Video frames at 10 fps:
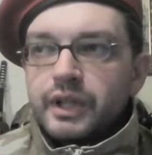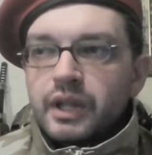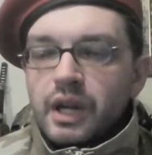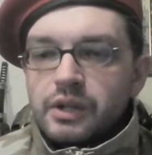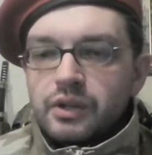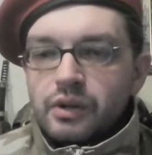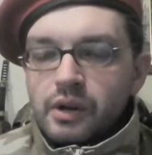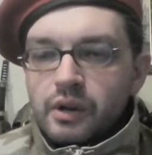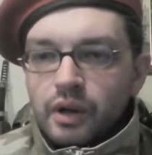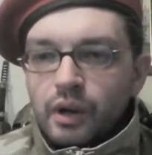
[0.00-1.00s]
the
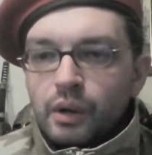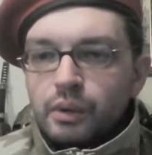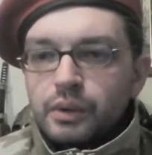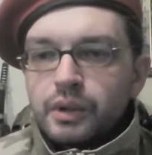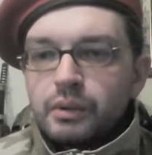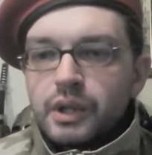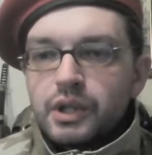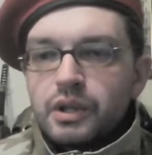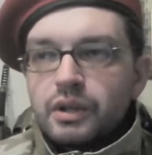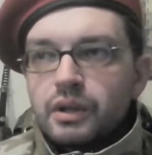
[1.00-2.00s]
cultural code
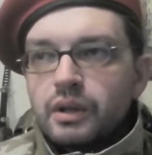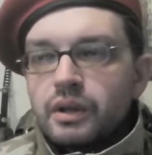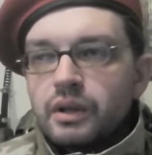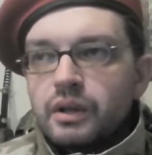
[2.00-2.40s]
which